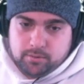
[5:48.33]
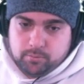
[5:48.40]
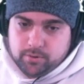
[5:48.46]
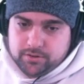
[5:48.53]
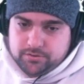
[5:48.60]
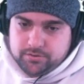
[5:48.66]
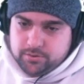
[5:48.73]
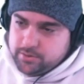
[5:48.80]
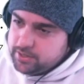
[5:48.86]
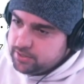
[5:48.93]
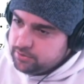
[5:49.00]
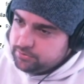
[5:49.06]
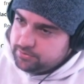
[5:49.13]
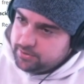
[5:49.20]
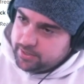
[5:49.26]
Once you get
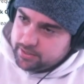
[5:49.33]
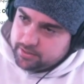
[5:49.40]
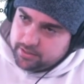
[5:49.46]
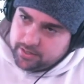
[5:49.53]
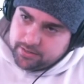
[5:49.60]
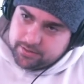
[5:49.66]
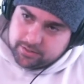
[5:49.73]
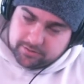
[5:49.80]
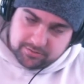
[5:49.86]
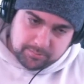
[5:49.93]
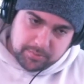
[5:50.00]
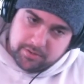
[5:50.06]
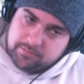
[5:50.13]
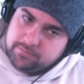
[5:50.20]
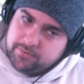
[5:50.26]
used to that gun, I think it's
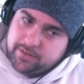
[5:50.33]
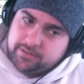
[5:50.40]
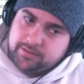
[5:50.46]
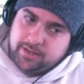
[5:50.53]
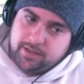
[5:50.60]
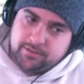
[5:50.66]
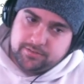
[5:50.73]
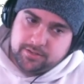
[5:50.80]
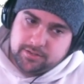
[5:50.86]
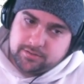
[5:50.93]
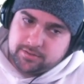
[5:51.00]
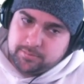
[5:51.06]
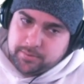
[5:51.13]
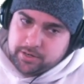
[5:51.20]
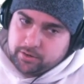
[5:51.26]
gonna be fantastic.
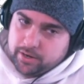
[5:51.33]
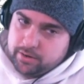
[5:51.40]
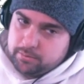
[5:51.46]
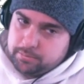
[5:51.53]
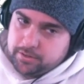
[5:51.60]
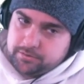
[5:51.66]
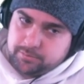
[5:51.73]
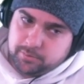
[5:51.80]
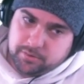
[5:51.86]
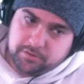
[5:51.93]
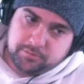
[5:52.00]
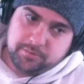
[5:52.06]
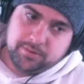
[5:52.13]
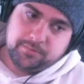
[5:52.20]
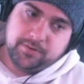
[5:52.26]
It's gonna be a great replacement of the
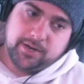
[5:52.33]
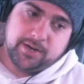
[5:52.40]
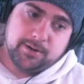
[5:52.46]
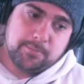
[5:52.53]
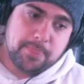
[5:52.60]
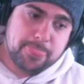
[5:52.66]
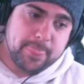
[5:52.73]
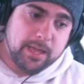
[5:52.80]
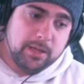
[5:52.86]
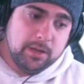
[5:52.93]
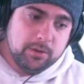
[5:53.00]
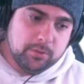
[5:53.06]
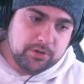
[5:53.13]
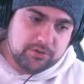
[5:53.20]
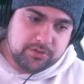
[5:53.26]
Spitfire,
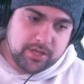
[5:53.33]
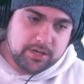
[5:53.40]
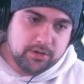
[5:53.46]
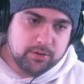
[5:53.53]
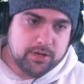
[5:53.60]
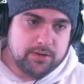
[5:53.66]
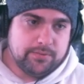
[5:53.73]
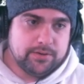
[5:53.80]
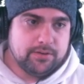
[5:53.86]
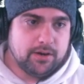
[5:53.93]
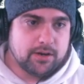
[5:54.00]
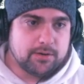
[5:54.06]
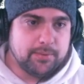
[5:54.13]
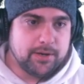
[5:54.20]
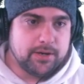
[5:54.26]
which they don't even
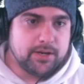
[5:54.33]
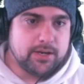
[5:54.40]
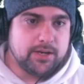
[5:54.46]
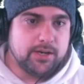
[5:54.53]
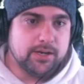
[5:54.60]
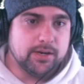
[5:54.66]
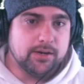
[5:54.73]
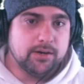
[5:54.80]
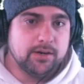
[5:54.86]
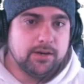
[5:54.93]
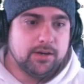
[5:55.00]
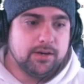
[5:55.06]
talk about in here.